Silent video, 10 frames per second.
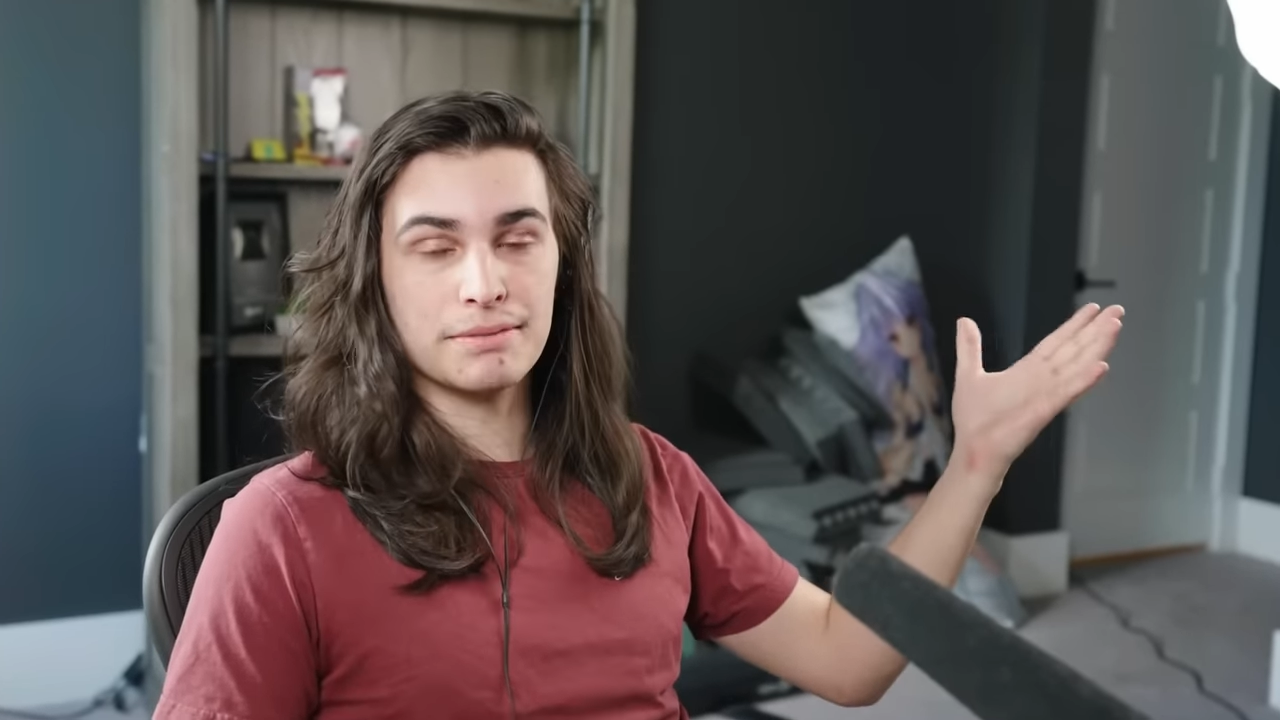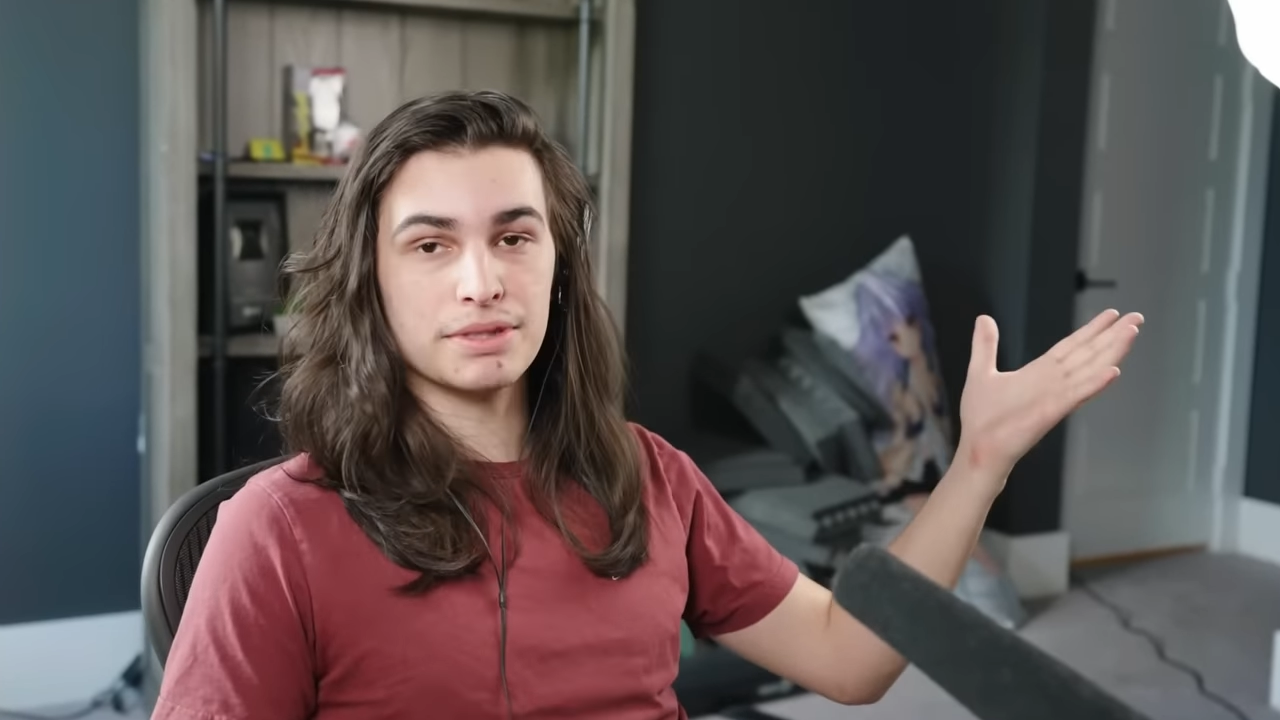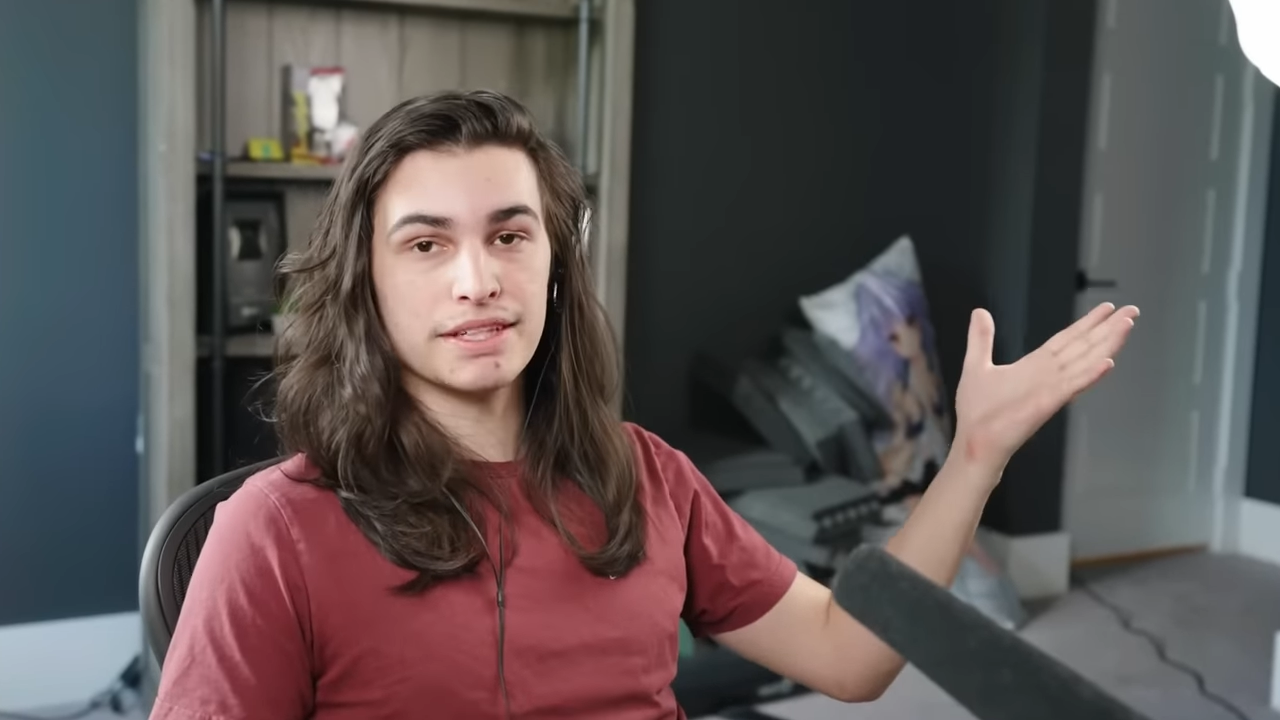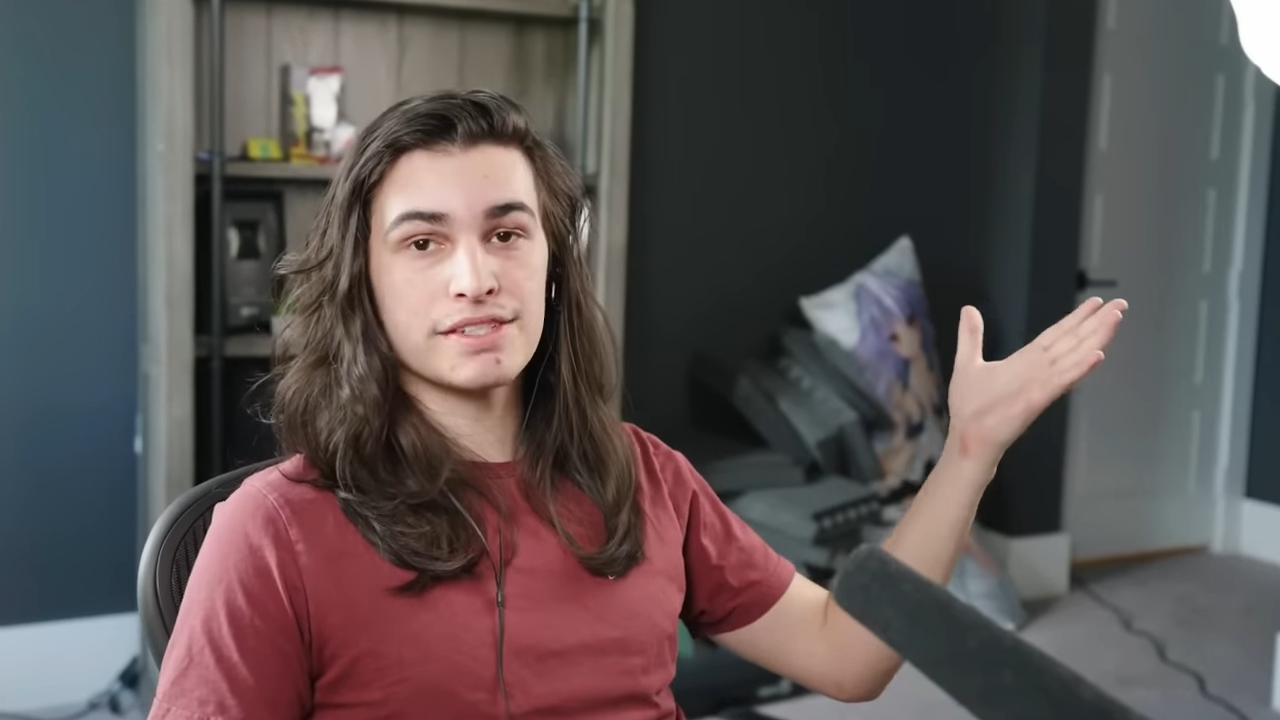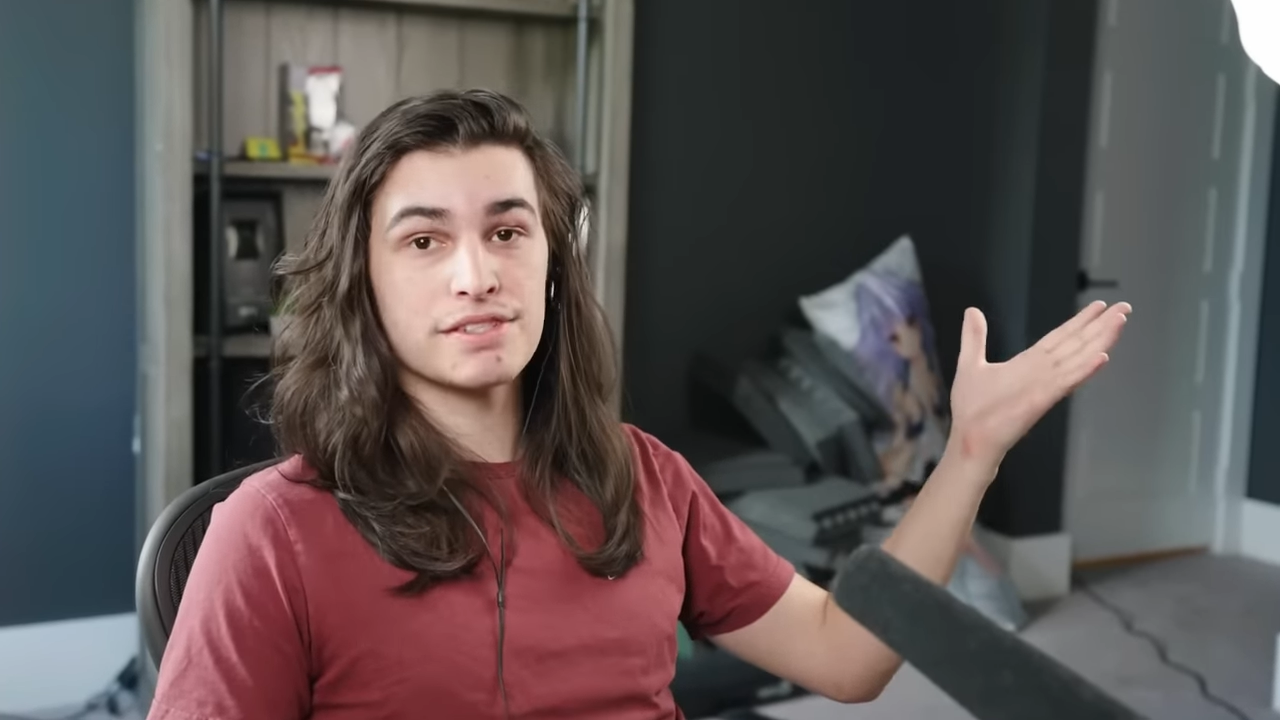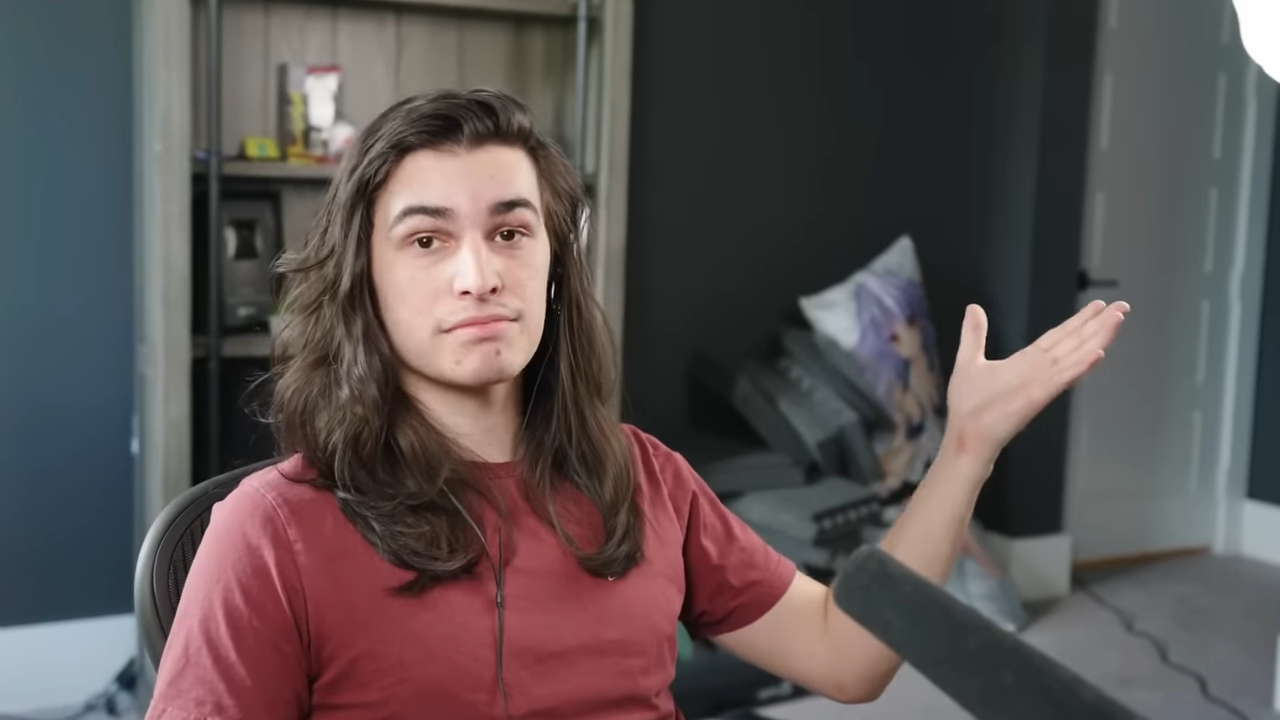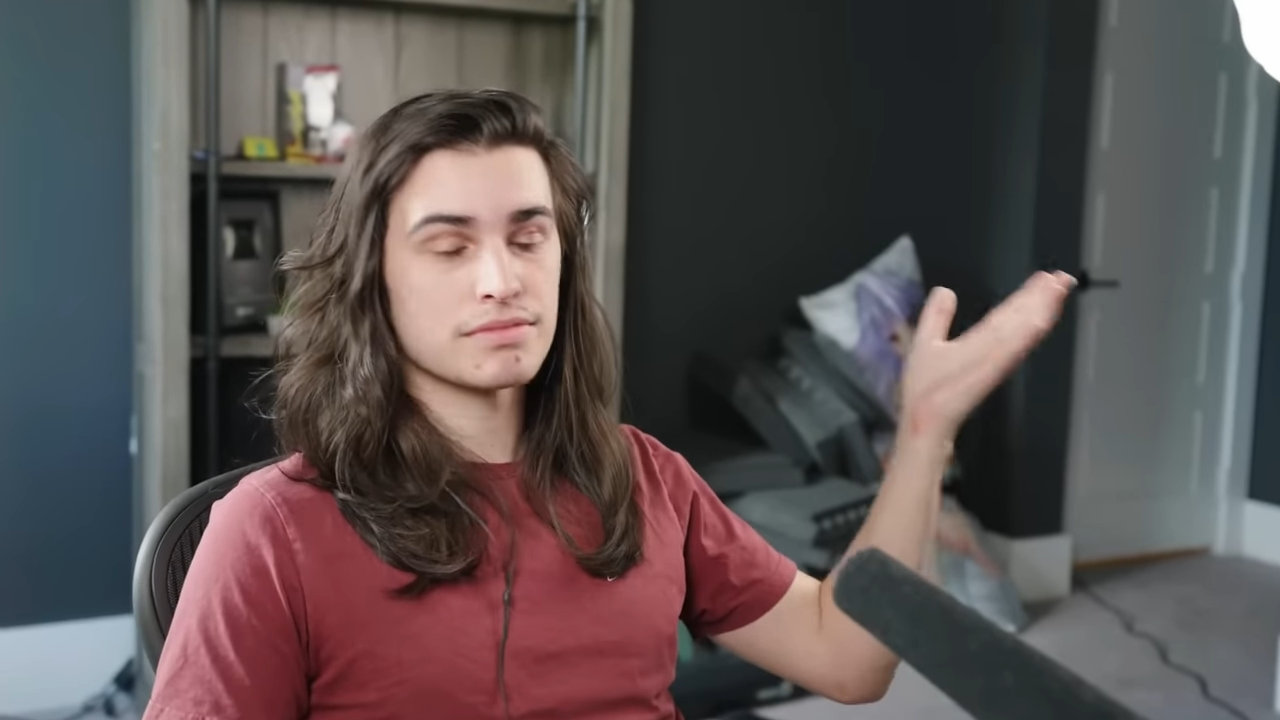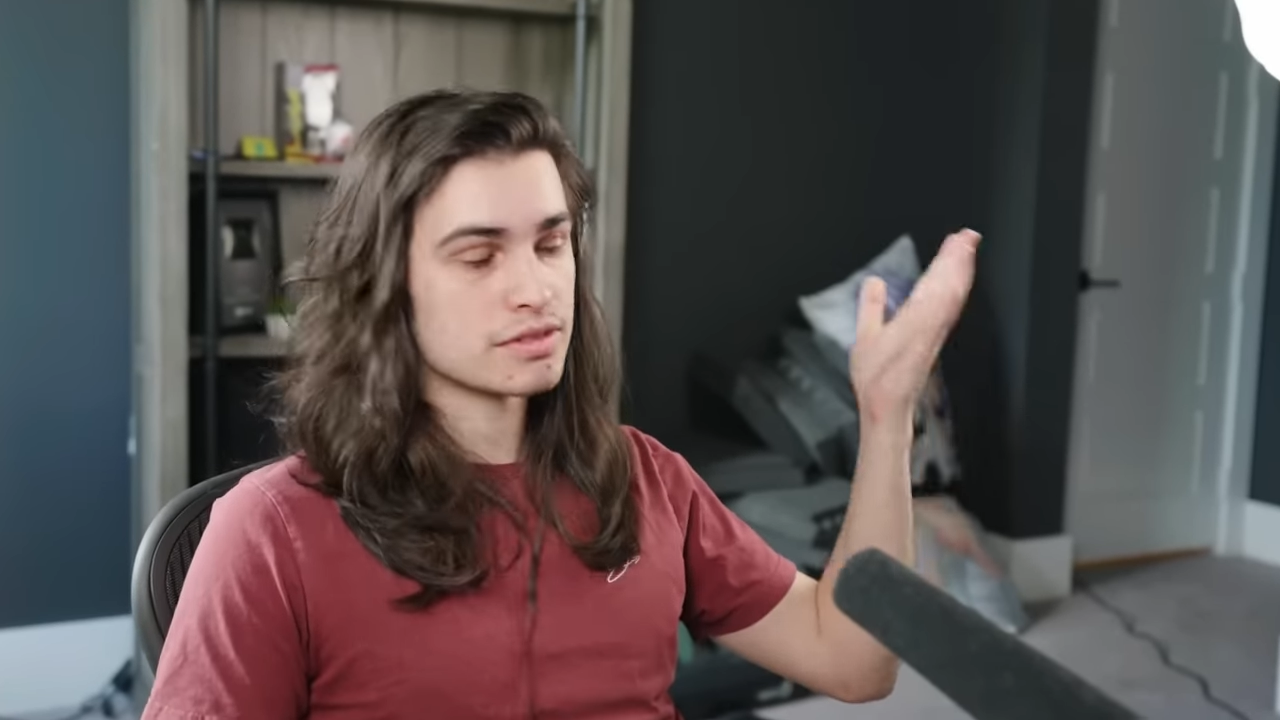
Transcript: please.